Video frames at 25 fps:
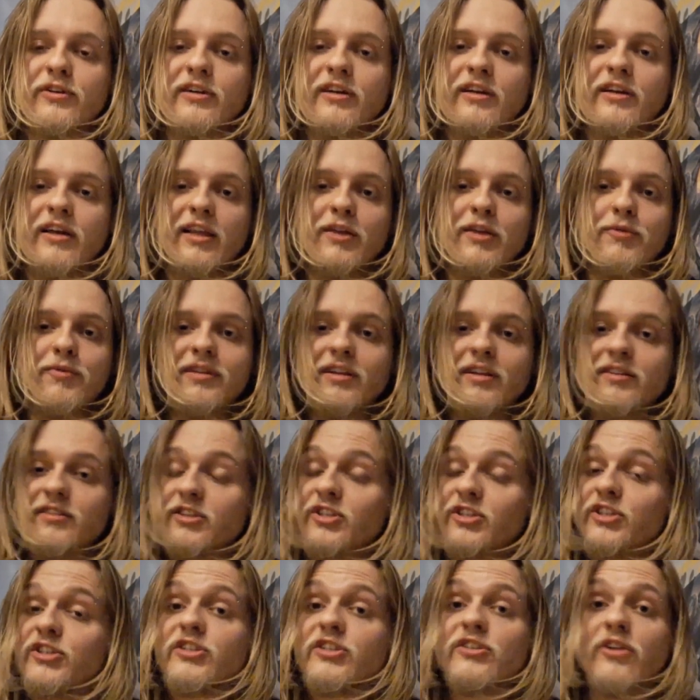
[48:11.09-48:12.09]
anyone that's
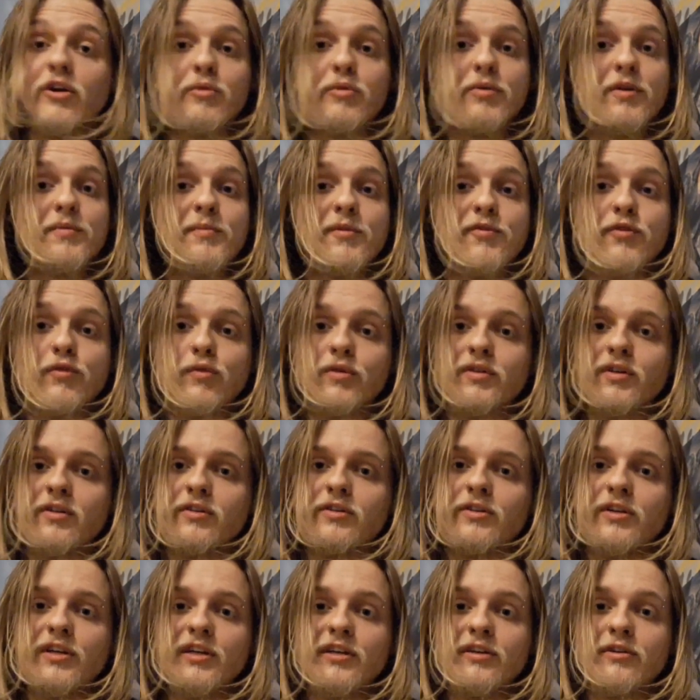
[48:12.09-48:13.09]
actually stuck with me for
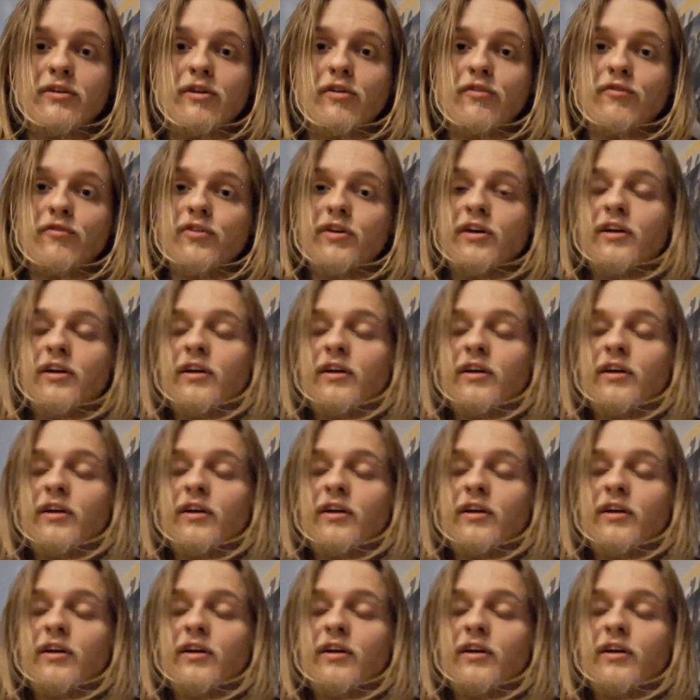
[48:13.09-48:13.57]
another year of